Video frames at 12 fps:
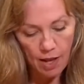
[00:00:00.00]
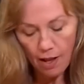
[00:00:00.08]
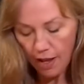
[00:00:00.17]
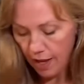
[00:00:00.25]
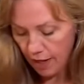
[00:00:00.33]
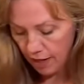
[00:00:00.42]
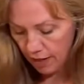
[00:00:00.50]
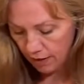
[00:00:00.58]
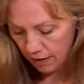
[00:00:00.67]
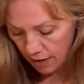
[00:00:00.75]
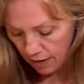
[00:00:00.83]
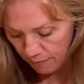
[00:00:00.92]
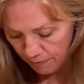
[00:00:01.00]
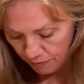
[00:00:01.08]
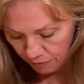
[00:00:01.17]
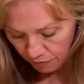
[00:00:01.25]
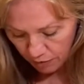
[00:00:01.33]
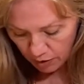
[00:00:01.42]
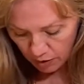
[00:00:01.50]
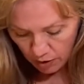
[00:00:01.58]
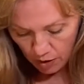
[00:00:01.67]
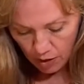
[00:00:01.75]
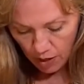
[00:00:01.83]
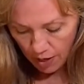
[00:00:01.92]

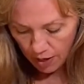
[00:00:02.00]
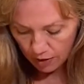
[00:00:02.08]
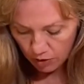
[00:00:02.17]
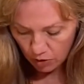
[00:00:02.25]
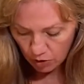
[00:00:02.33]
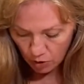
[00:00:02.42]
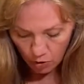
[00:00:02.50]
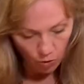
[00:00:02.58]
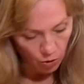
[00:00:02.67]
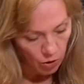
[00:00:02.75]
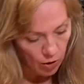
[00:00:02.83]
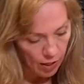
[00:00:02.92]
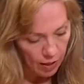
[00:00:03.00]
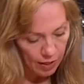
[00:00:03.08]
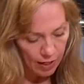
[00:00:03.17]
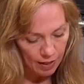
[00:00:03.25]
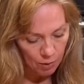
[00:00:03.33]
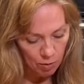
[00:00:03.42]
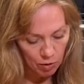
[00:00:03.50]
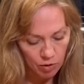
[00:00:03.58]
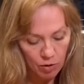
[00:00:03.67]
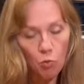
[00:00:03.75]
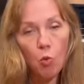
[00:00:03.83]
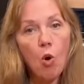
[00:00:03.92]
And so you got to kind of build
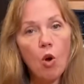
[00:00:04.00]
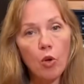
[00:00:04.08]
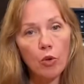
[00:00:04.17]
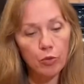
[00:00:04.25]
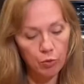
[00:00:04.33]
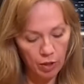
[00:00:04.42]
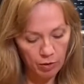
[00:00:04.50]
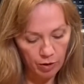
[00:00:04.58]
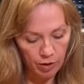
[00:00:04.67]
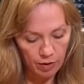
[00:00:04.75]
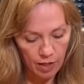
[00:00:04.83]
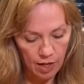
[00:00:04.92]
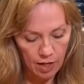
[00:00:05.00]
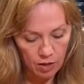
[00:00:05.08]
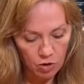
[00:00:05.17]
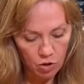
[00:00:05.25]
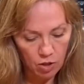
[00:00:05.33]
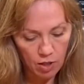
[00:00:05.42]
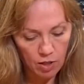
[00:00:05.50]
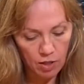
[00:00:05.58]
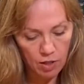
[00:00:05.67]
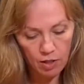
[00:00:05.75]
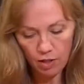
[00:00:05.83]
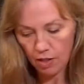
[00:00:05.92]
some walls right around the edge
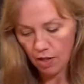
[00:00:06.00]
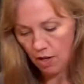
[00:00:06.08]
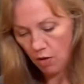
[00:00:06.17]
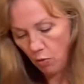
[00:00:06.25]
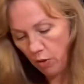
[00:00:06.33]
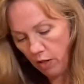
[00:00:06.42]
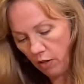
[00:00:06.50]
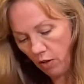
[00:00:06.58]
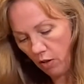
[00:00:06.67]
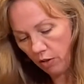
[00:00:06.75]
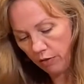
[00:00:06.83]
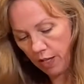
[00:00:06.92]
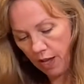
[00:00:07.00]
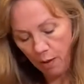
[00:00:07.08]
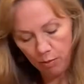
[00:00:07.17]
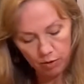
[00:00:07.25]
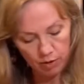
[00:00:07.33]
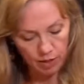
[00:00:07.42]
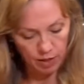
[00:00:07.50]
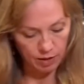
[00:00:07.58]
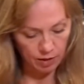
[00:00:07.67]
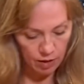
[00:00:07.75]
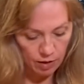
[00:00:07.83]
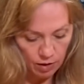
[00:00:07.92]
with all of the apple
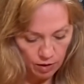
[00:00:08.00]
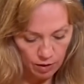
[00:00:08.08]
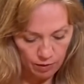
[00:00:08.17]
slices.